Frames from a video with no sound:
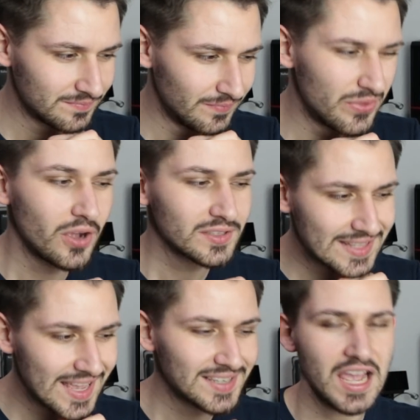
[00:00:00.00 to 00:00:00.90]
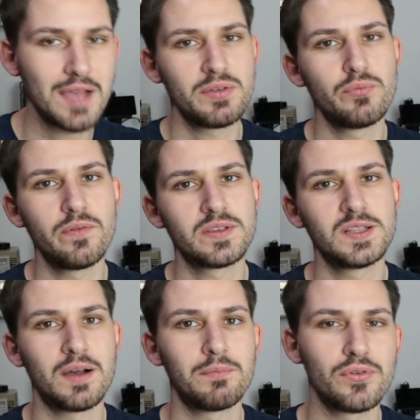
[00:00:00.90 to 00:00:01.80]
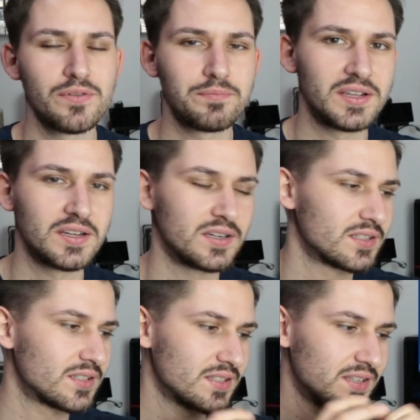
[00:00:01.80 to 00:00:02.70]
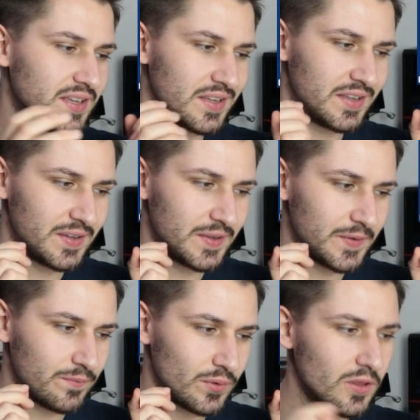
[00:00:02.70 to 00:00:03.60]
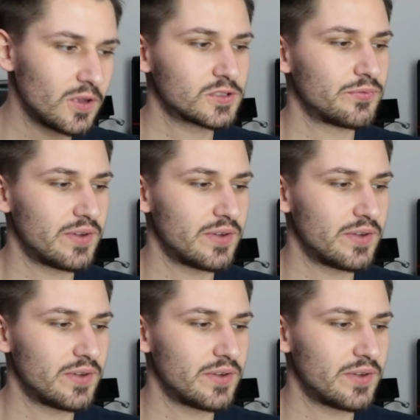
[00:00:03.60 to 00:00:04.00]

not that happy with the number because lots of